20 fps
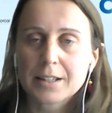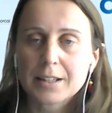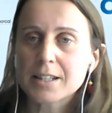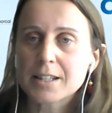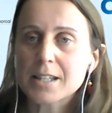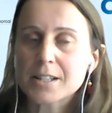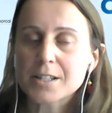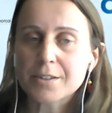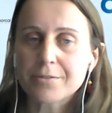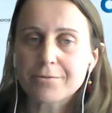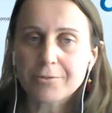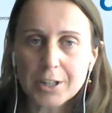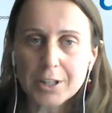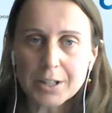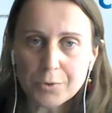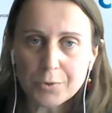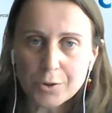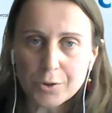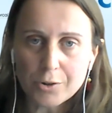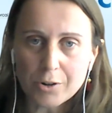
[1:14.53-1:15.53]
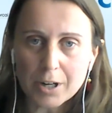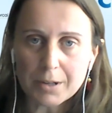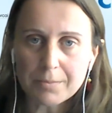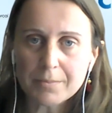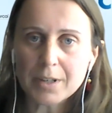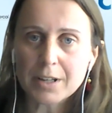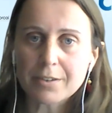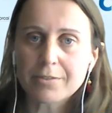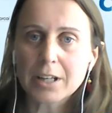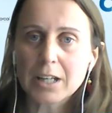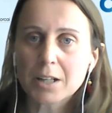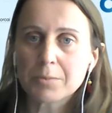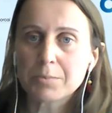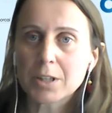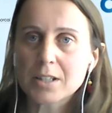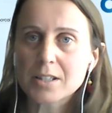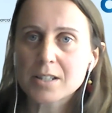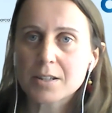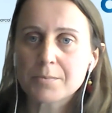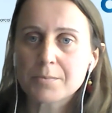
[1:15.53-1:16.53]
This is a free program
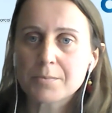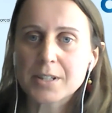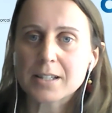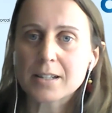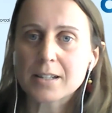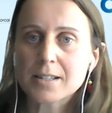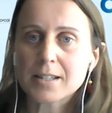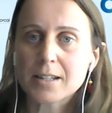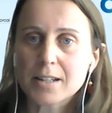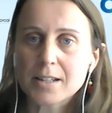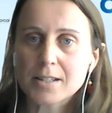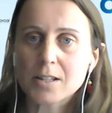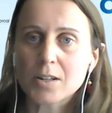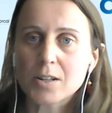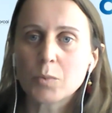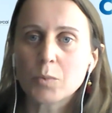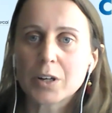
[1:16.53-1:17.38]
available to businesses